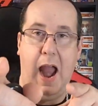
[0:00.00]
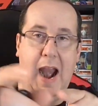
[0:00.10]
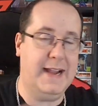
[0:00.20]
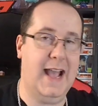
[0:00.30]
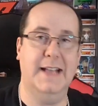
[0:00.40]

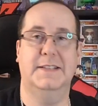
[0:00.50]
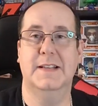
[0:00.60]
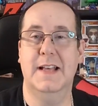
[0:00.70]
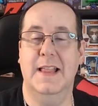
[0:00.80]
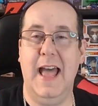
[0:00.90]
All right, guys.
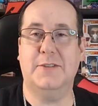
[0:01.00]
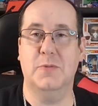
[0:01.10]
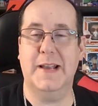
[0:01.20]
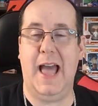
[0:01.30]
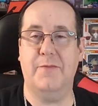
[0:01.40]
That's
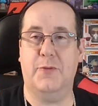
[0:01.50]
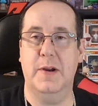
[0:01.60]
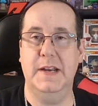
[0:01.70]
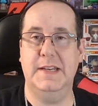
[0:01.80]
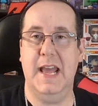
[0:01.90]
what we got
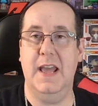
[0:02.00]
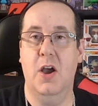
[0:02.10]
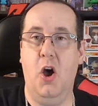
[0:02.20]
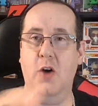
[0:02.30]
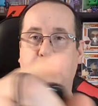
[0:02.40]
for you today.
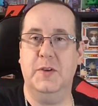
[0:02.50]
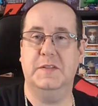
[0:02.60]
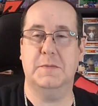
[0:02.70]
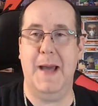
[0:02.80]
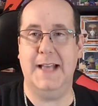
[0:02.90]
Hopefully you
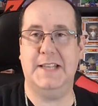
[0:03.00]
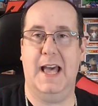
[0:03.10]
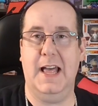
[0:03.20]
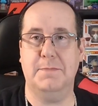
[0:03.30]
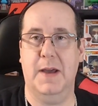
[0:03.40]
smash
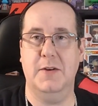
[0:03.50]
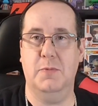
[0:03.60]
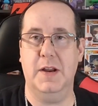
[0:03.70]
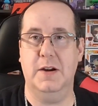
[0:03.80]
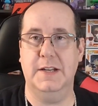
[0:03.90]
that like button.
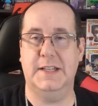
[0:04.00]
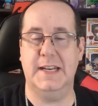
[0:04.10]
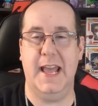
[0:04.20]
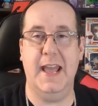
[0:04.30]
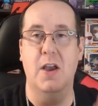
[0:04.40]
We earned it
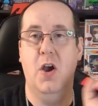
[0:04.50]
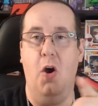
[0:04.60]
today.